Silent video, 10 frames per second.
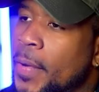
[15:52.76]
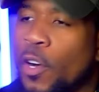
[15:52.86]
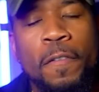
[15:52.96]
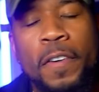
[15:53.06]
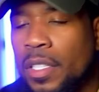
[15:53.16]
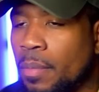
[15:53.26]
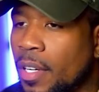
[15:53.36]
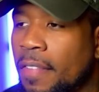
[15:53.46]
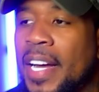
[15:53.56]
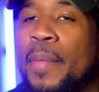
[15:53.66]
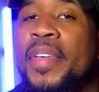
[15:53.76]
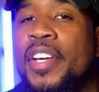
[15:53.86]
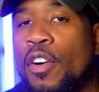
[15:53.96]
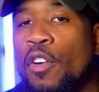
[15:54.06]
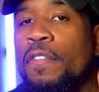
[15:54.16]
No filler, bro. Find
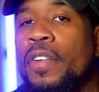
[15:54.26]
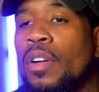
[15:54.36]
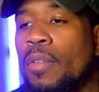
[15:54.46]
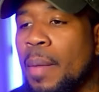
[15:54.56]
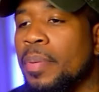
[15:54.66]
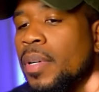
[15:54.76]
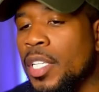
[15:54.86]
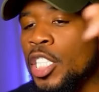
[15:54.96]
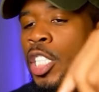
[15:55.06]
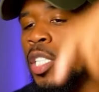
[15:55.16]
me a no filler rapper.